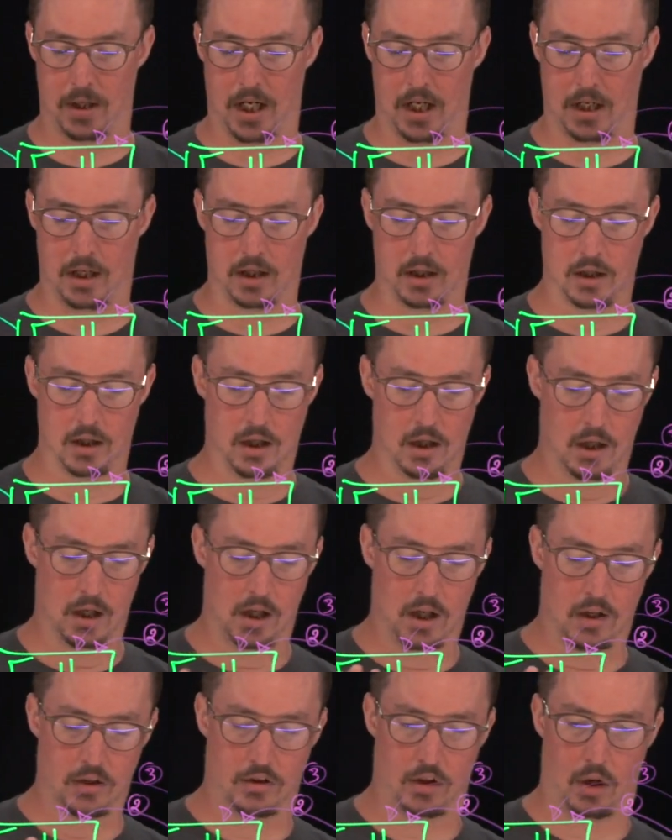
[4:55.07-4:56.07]
data.
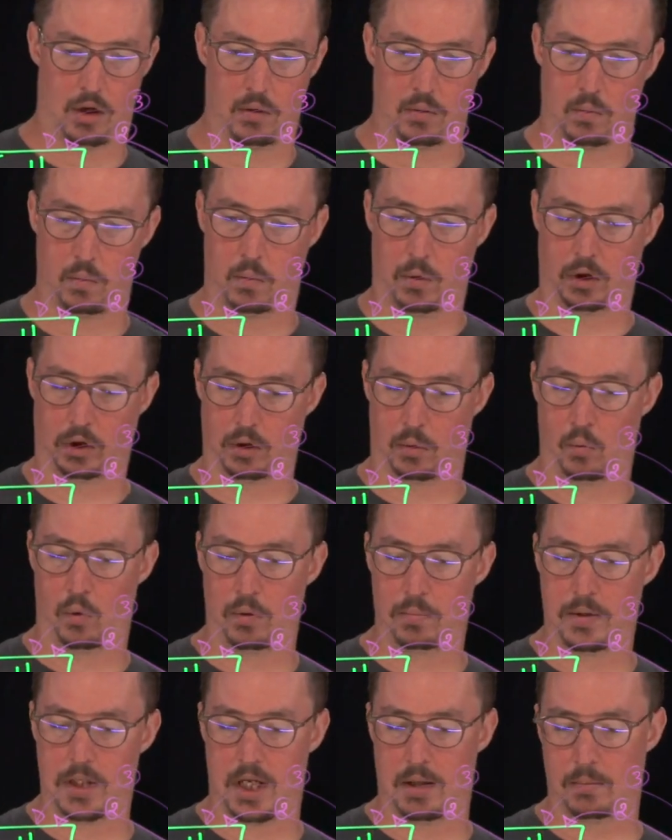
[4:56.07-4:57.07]
So we'll
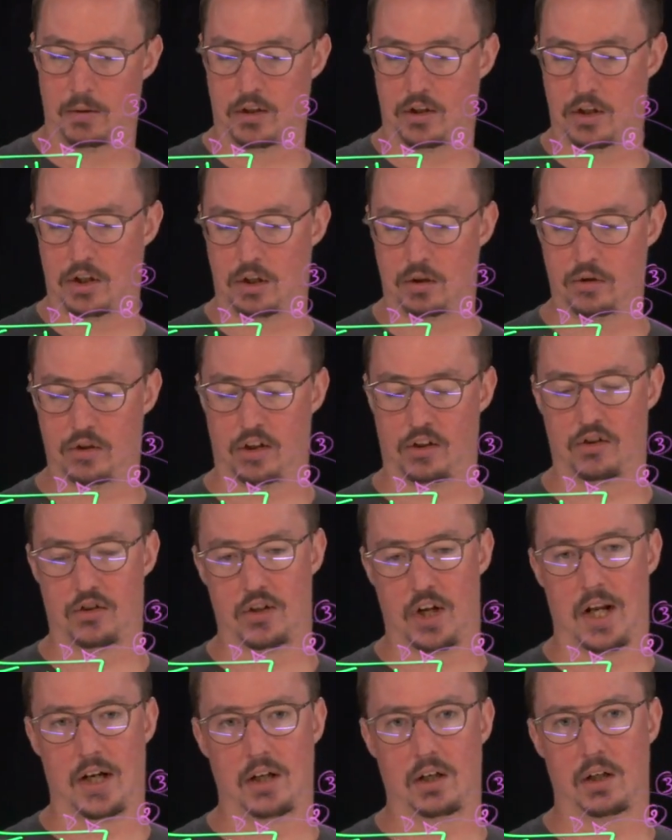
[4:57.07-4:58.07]
be able to use a
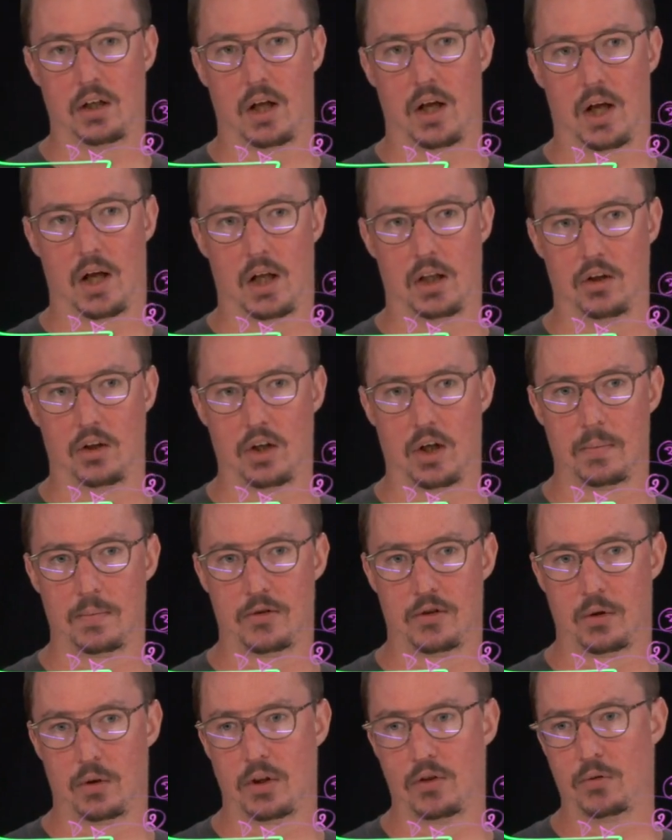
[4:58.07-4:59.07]
static lookup
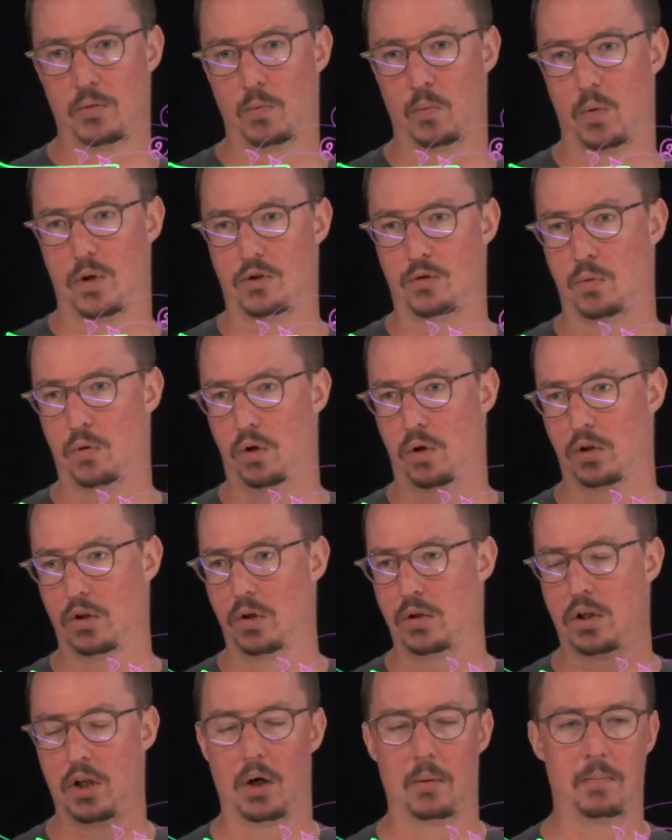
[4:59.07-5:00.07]
source, which will
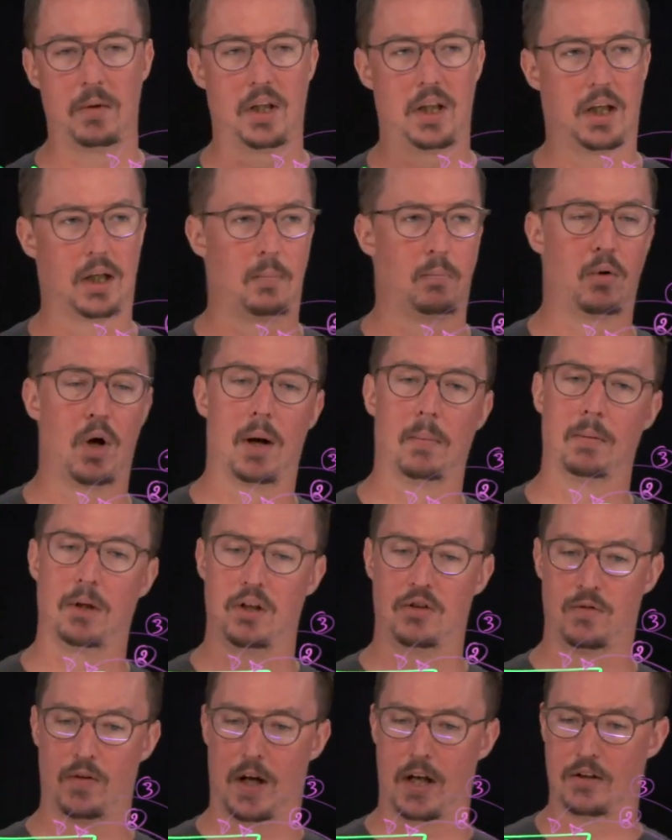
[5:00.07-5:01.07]
be like a
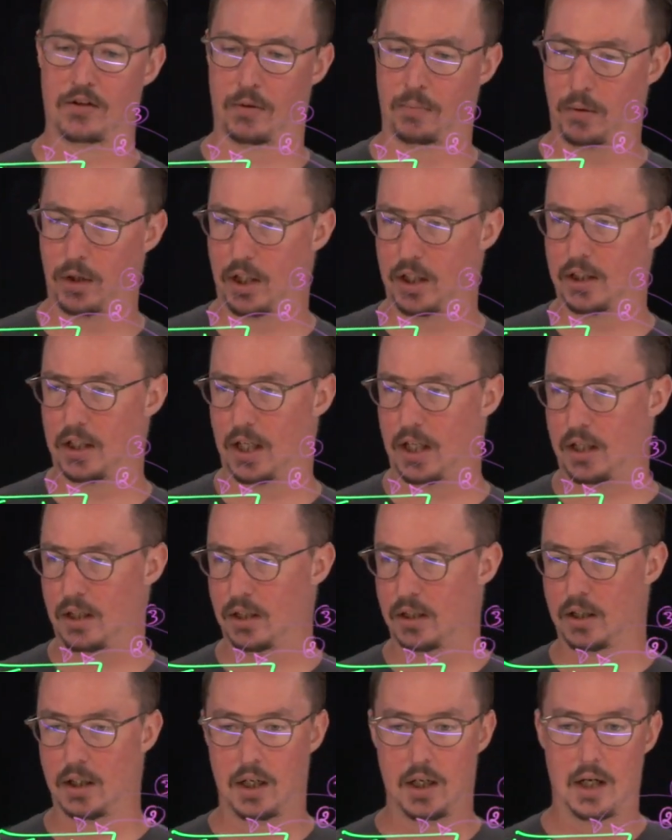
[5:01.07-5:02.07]
properties file, something like that.
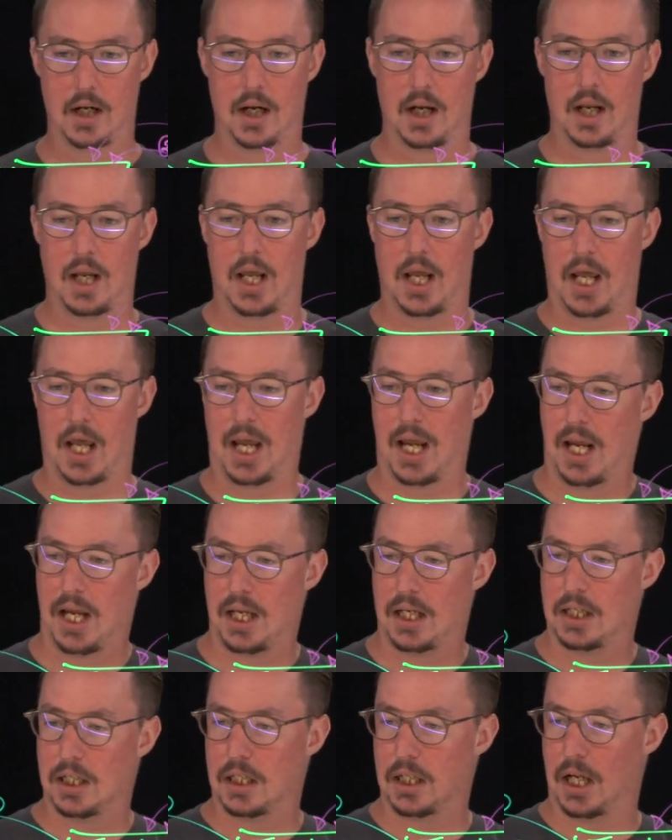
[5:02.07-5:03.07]

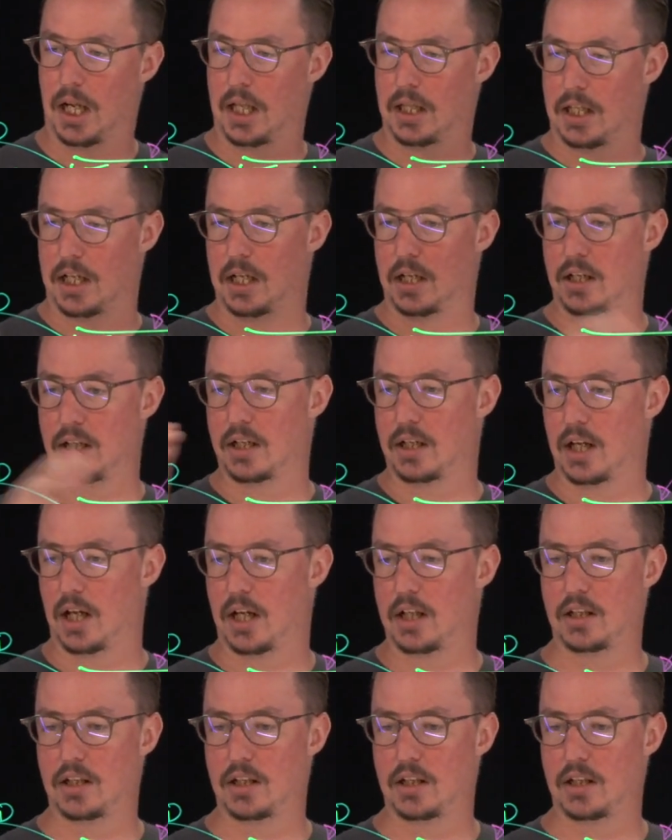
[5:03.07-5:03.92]
And at the end of the day,